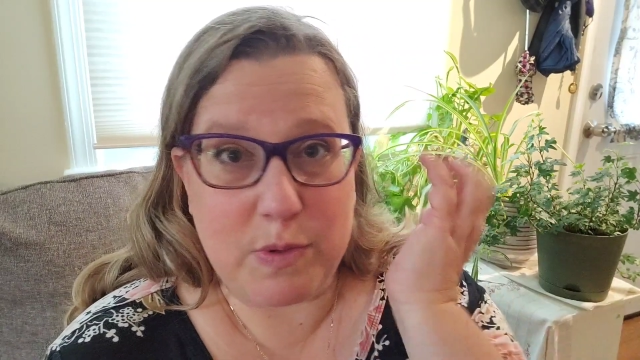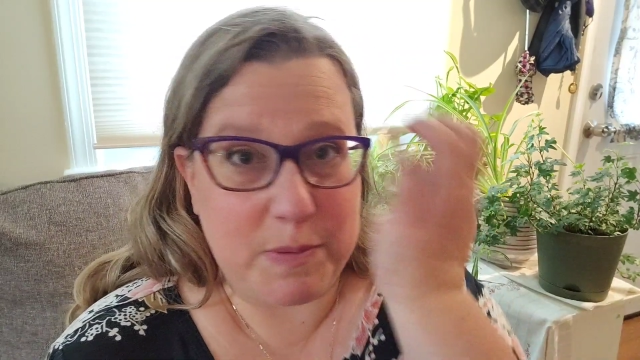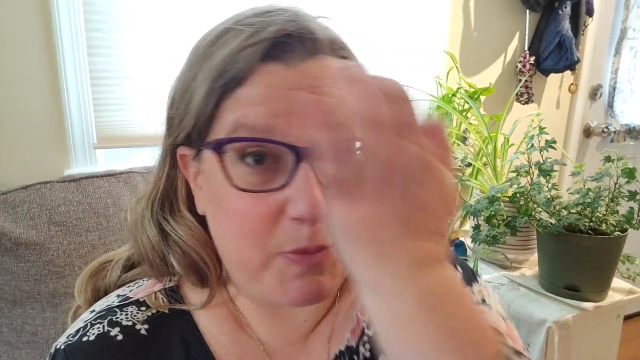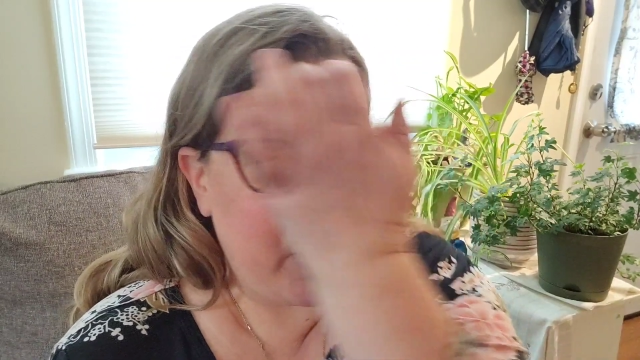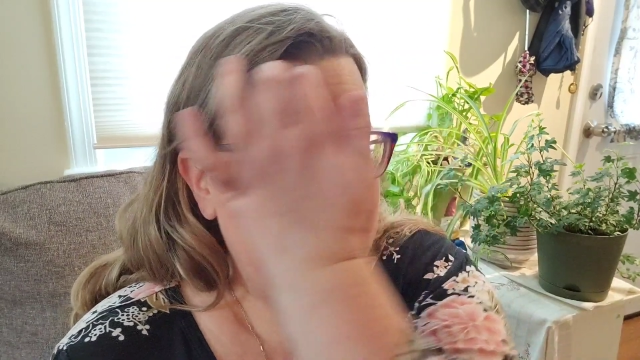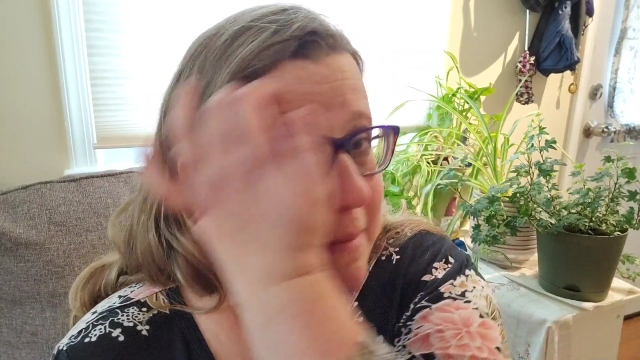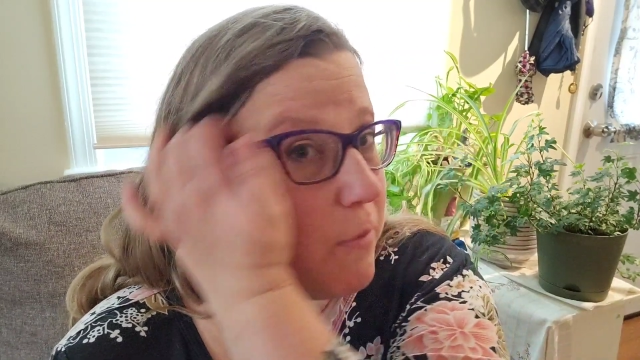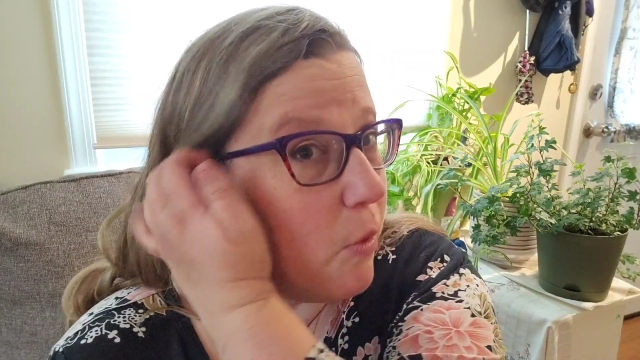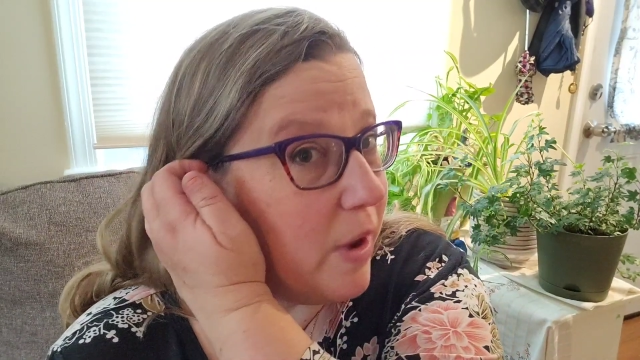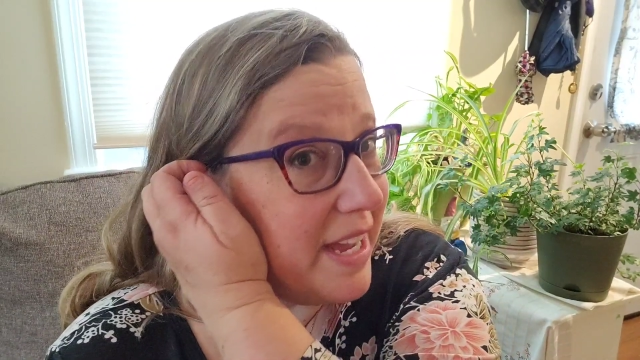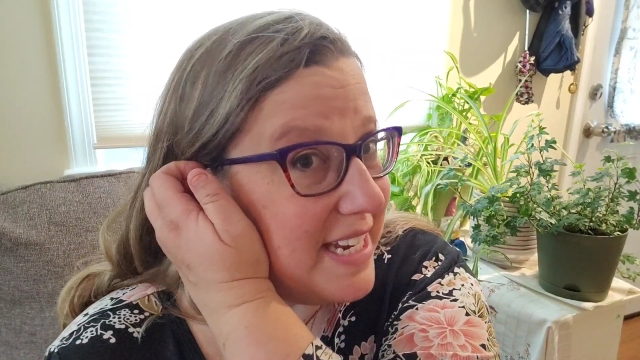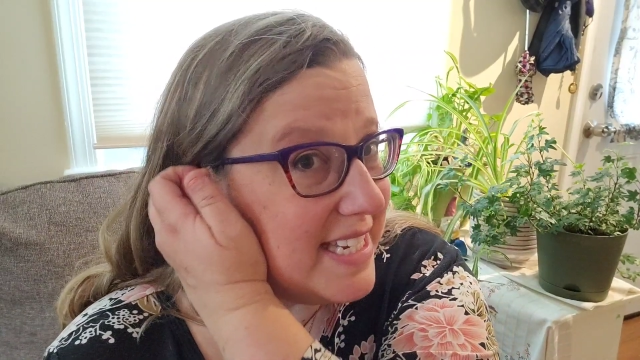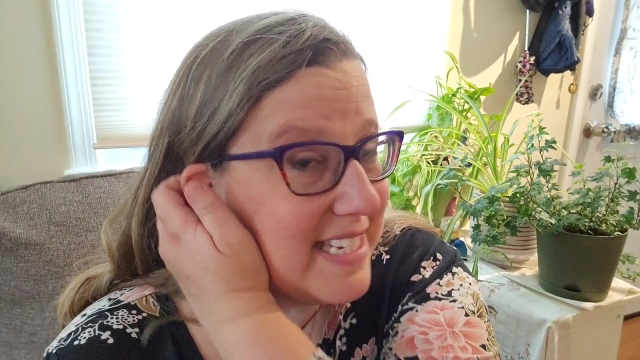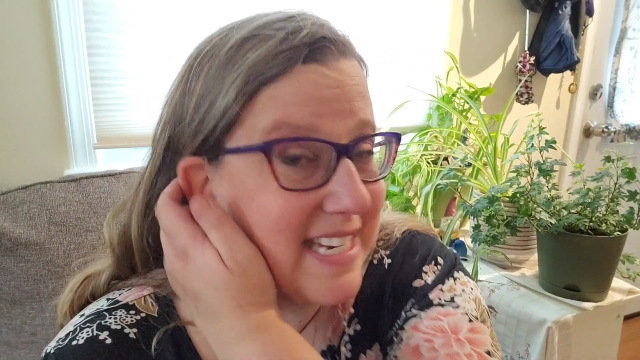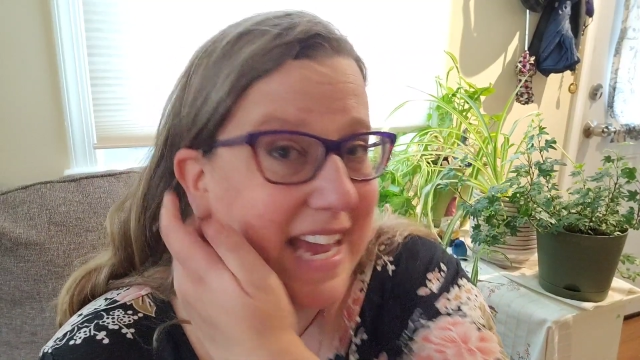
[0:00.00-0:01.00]
was pretty
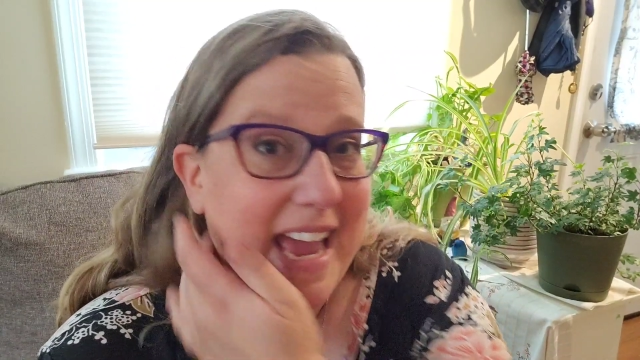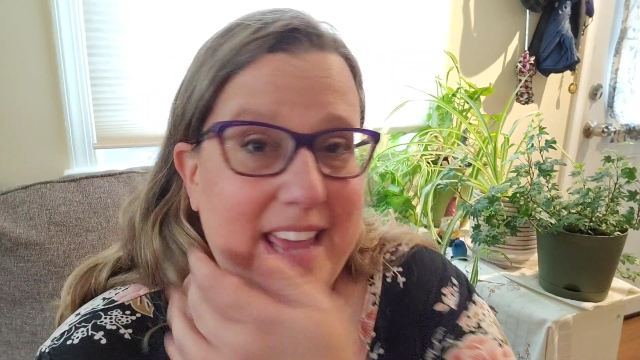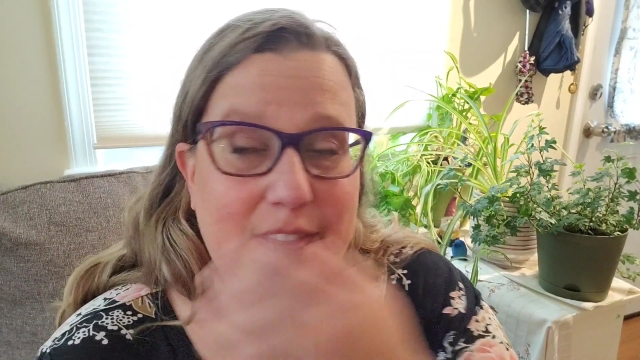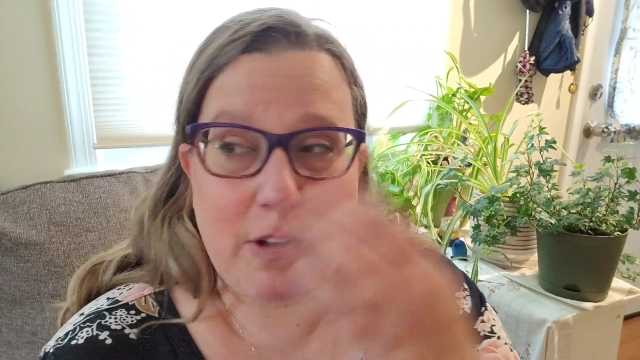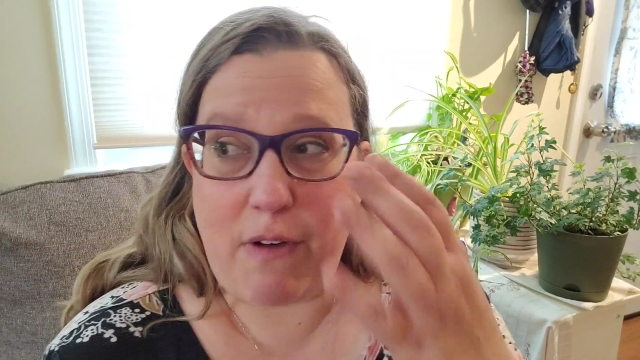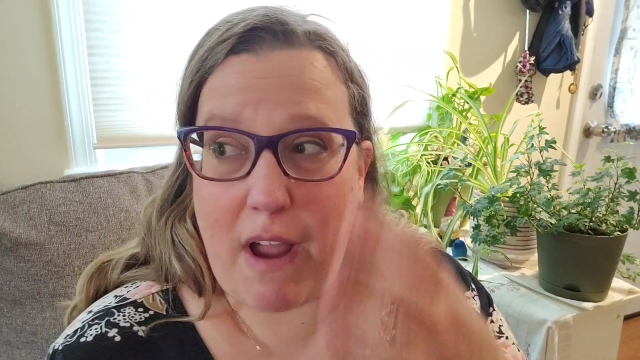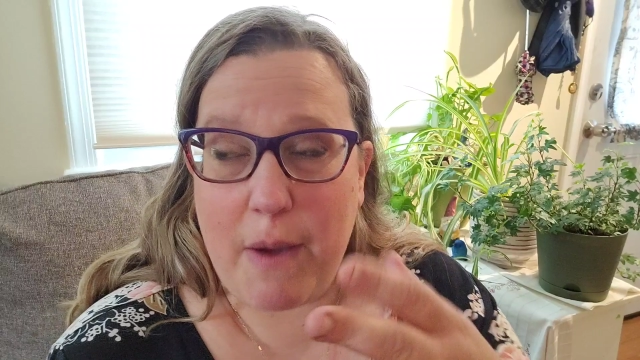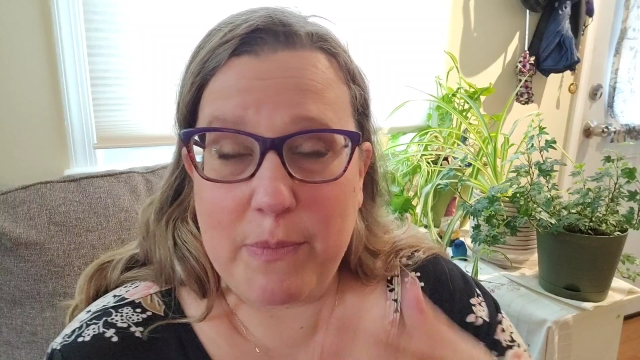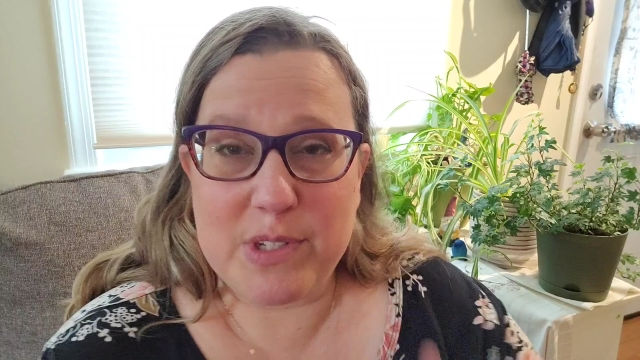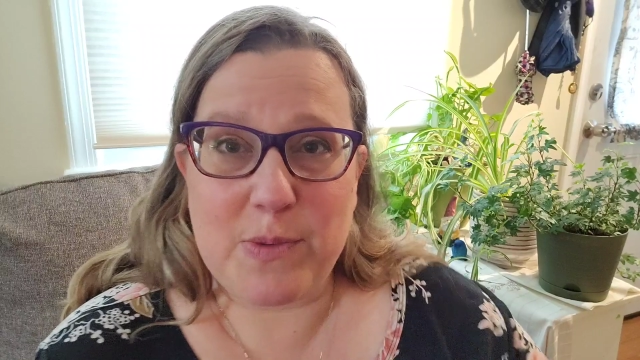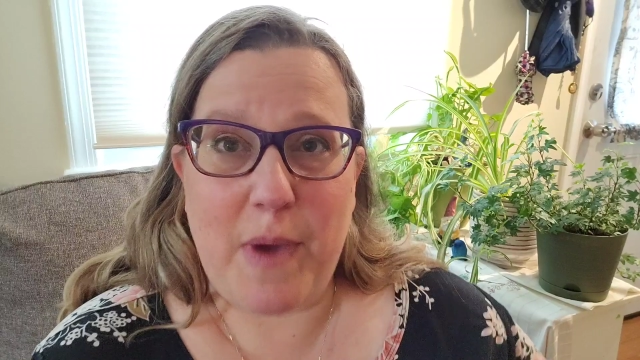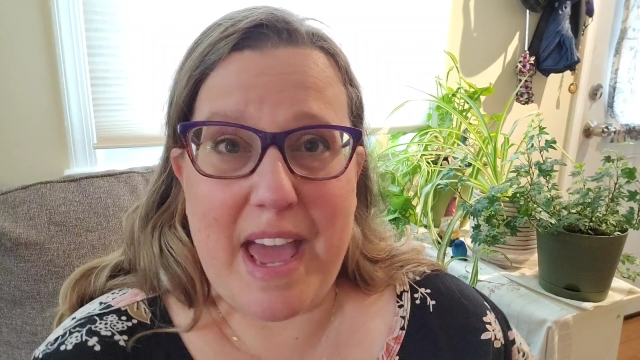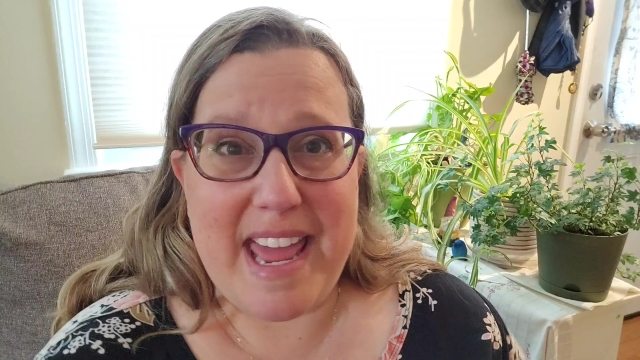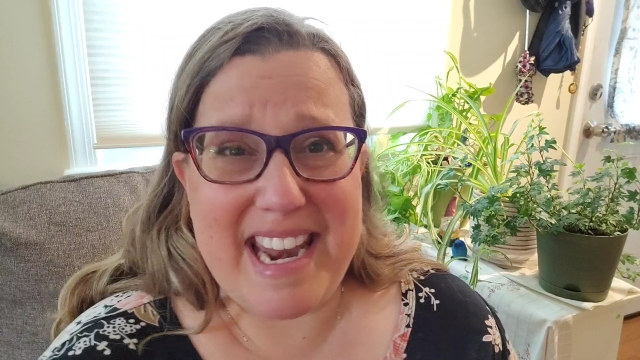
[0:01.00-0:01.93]
moist and the ground was wet,